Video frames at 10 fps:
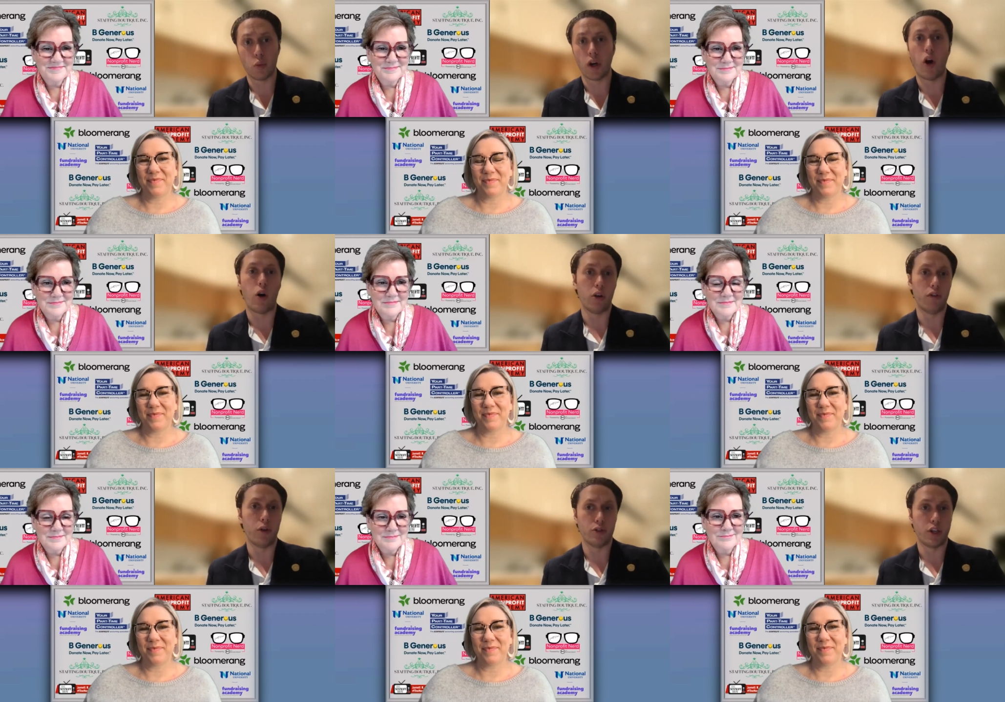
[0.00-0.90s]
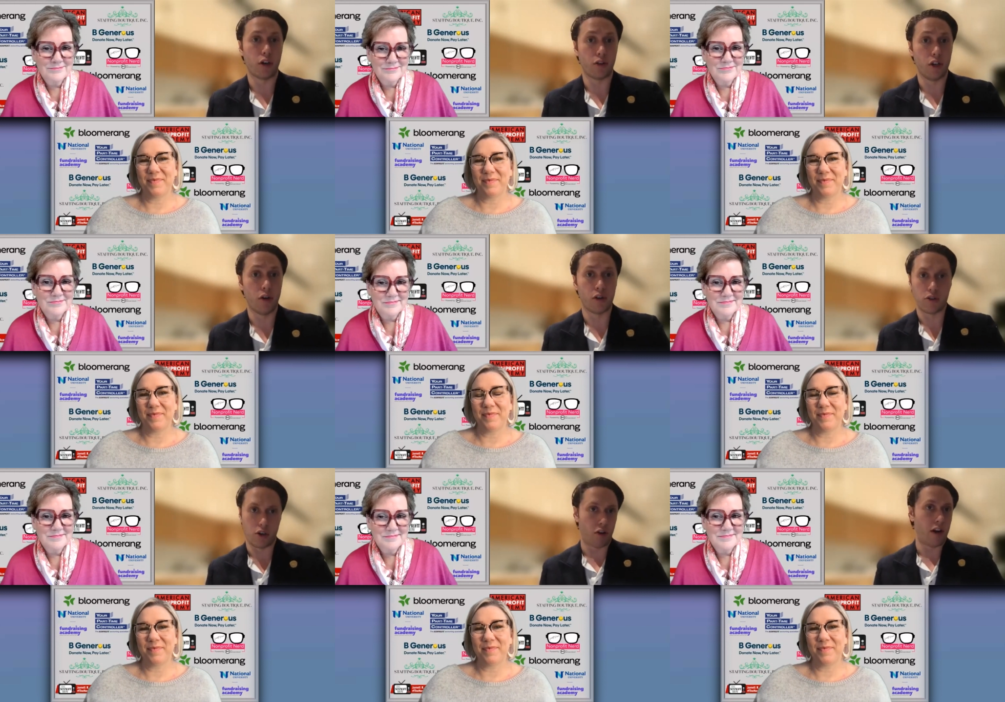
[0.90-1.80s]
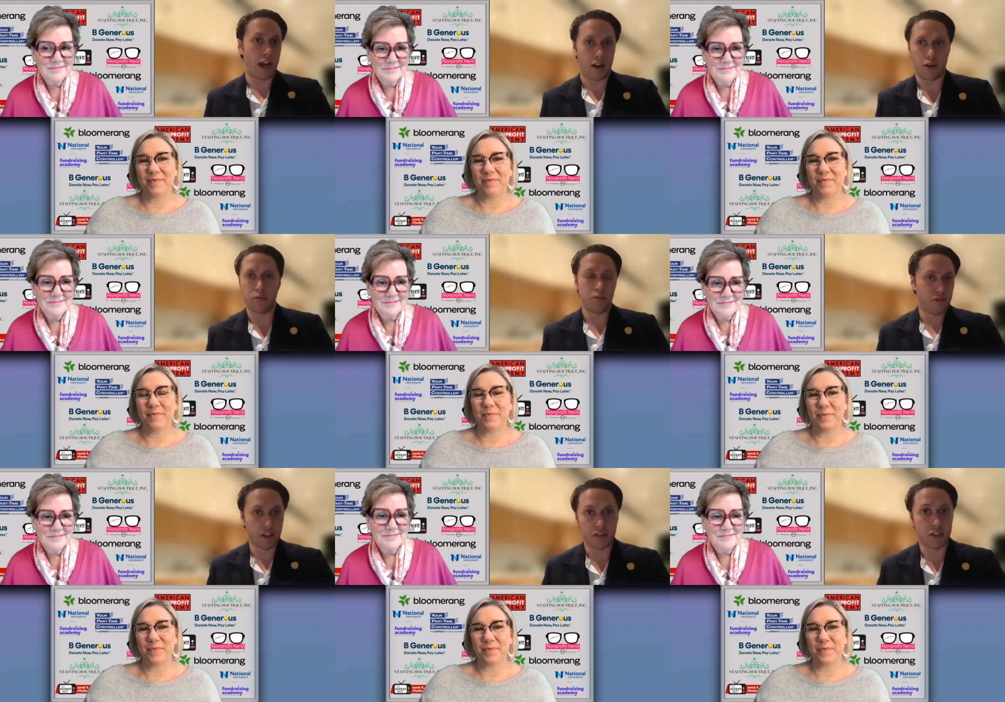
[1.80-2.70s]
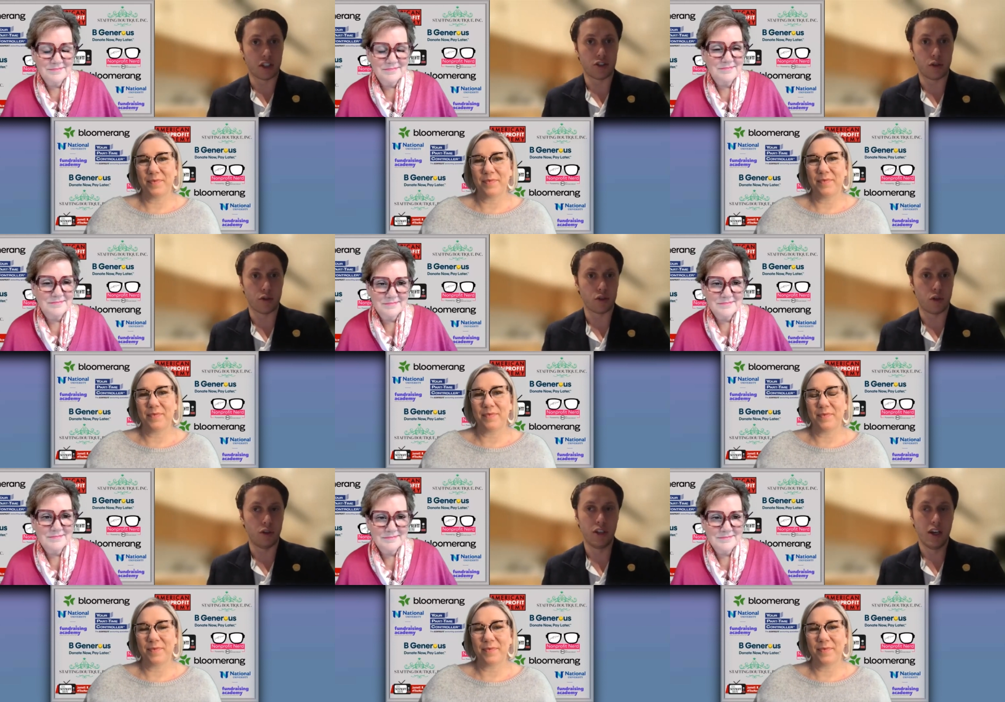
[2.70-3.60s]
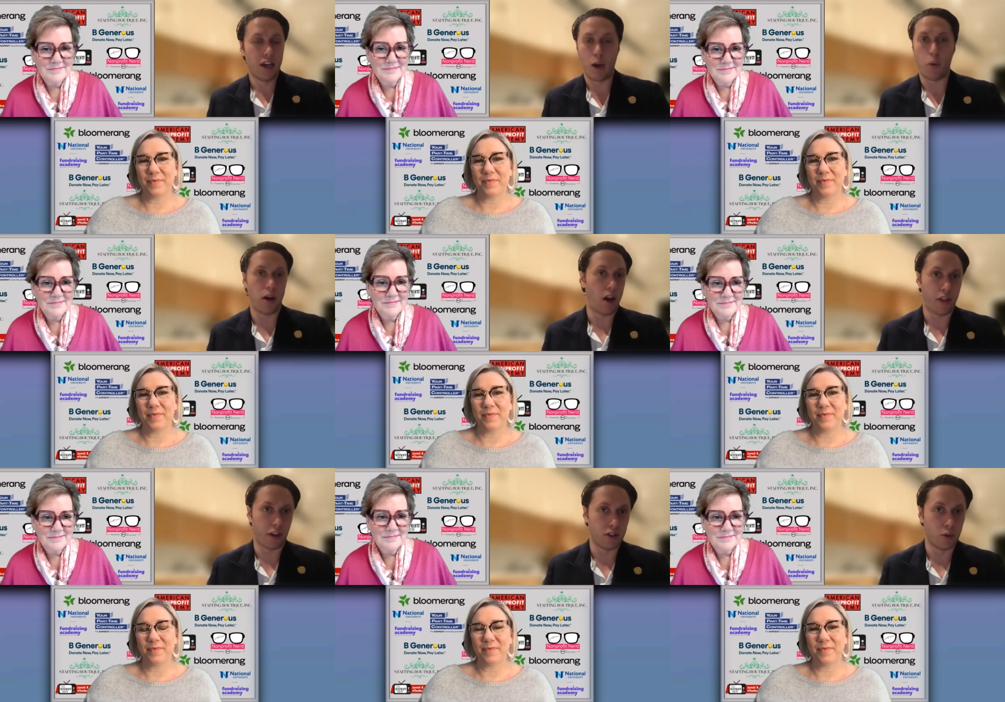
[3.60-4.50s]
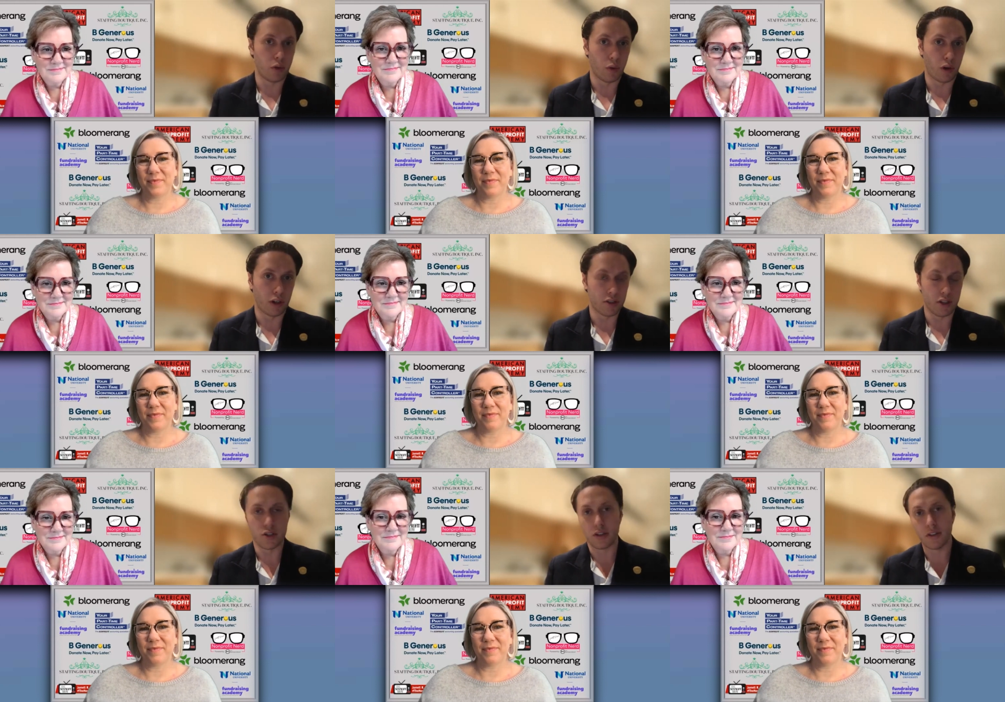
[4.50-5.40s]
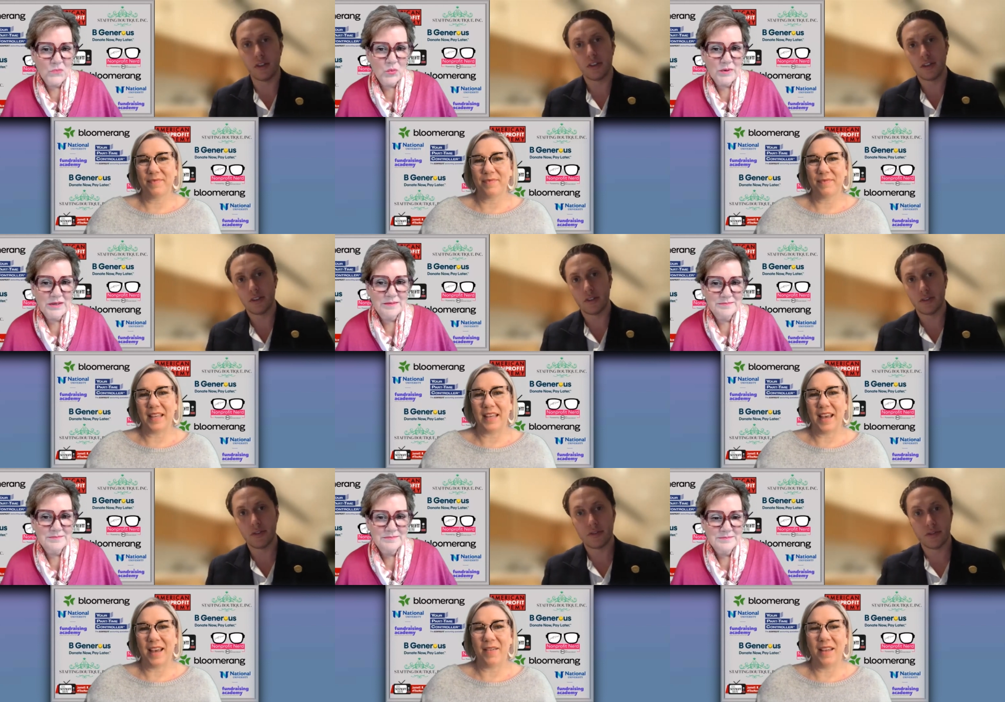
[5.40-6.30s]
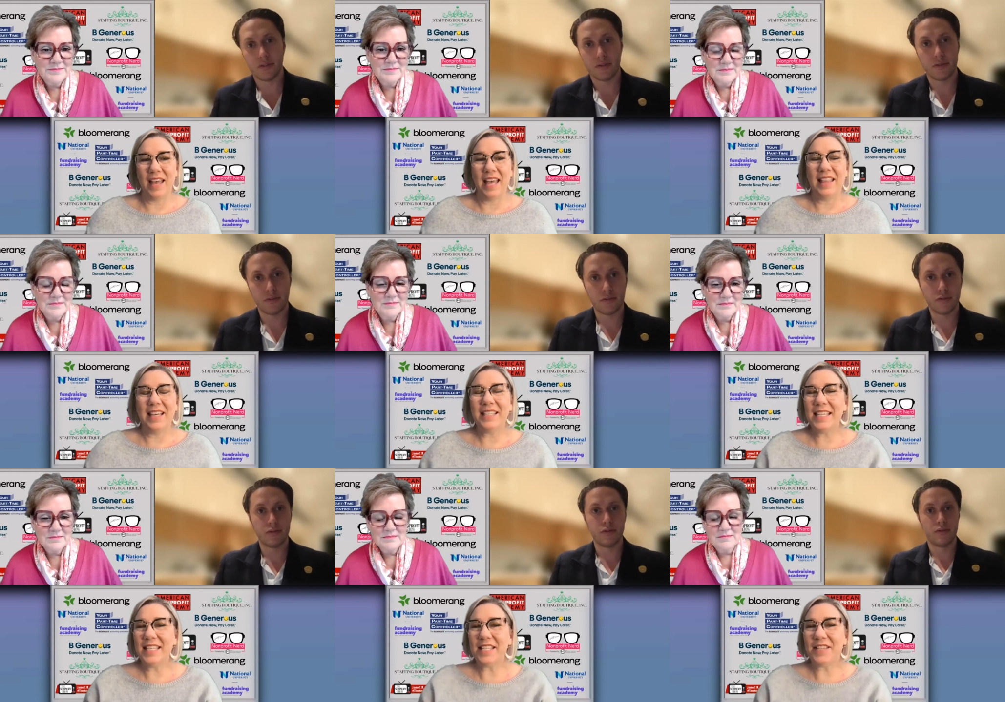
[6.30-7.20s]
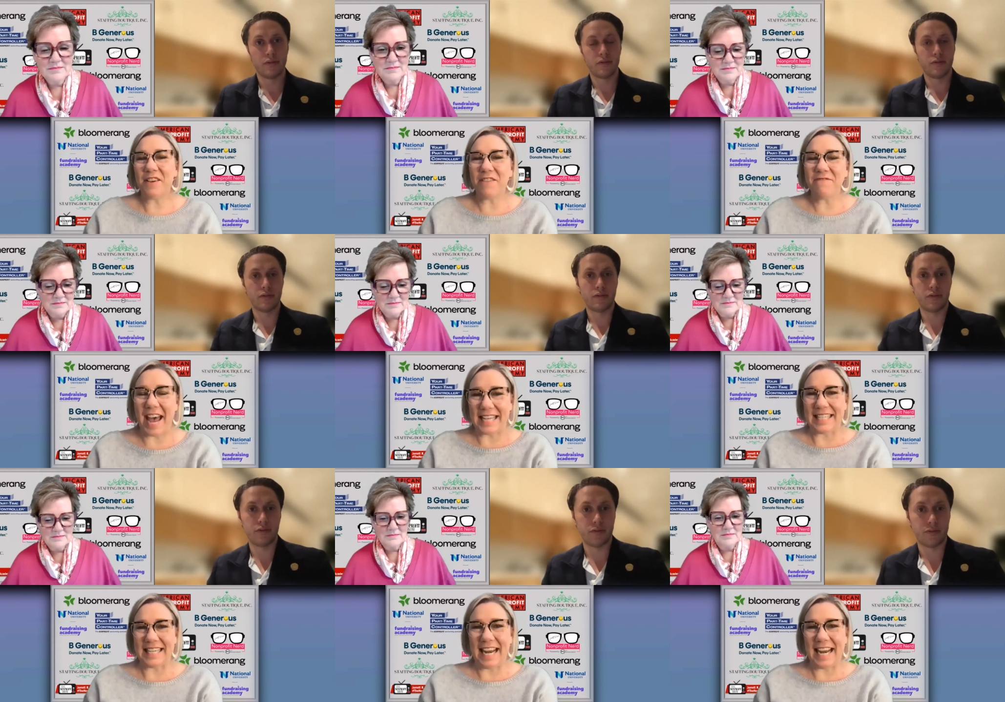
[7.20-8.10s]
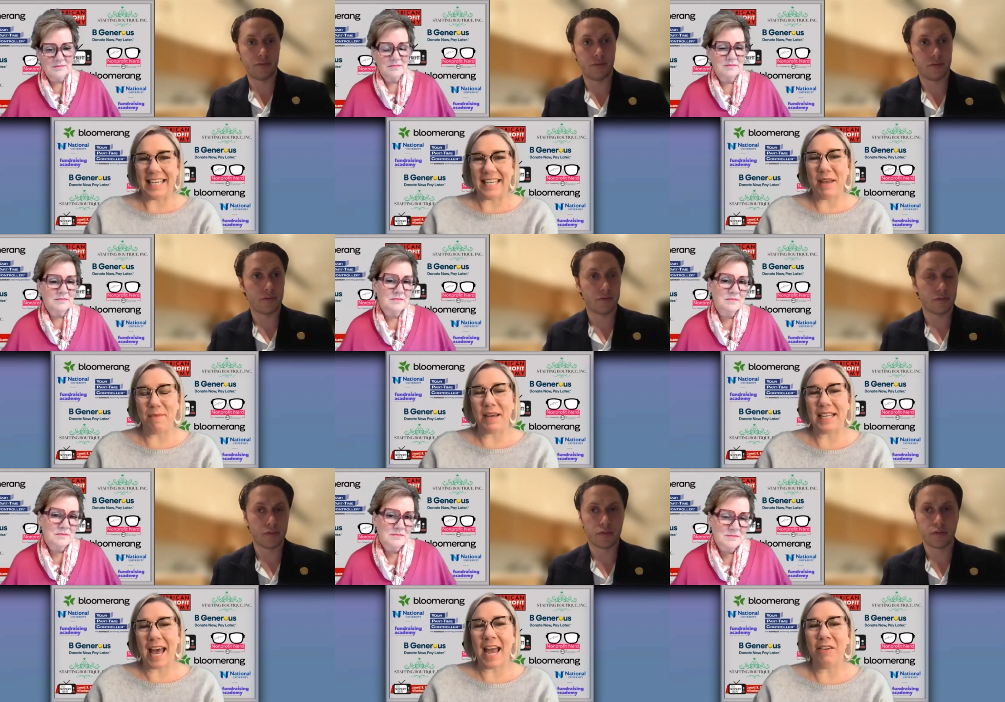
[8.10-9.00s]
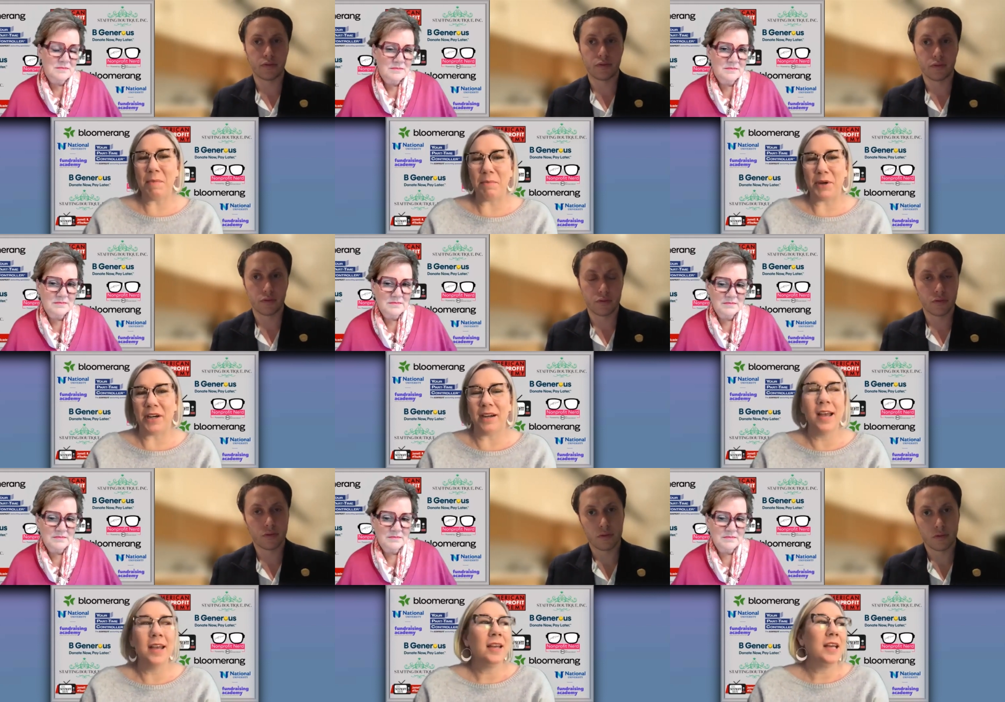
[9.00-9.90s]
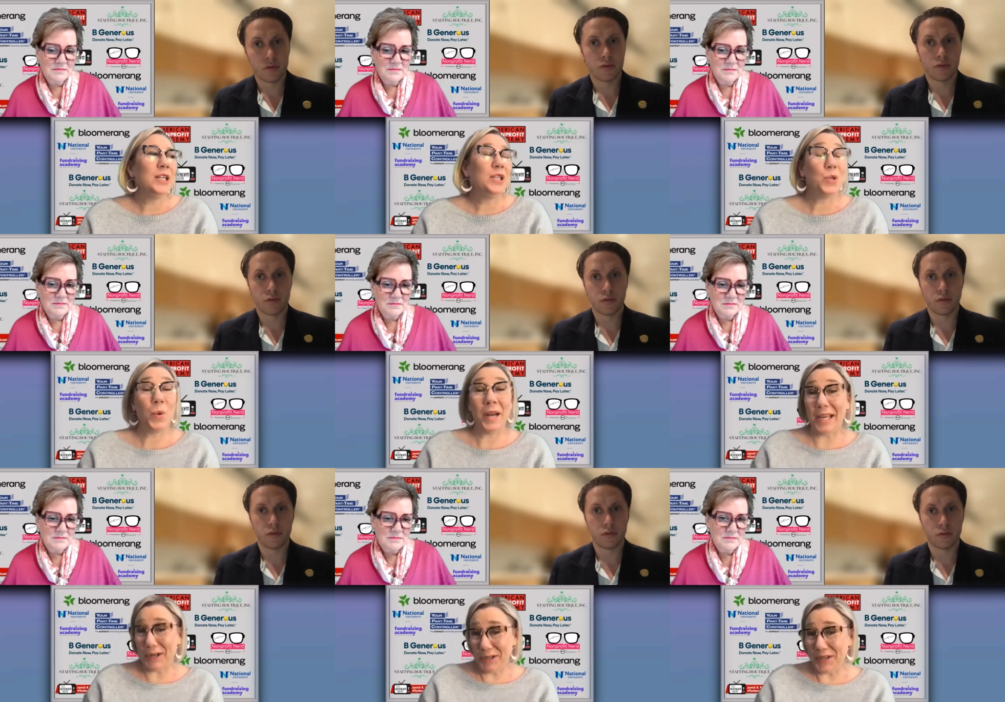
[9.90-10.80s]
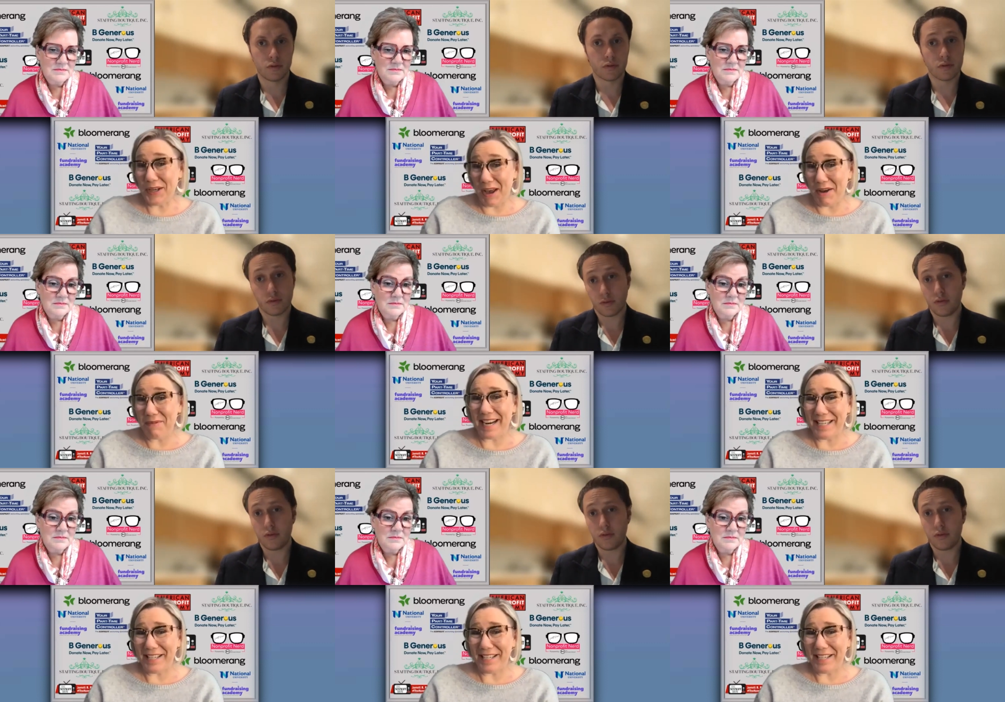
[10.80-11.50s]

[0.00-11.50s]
Speaker 1: when all of those younger donors are now 50, 60 years old and want nothing to do with your organization.
Speaker 2: Right. Yeah. This is fascinating to me because I remember 20 years ago when I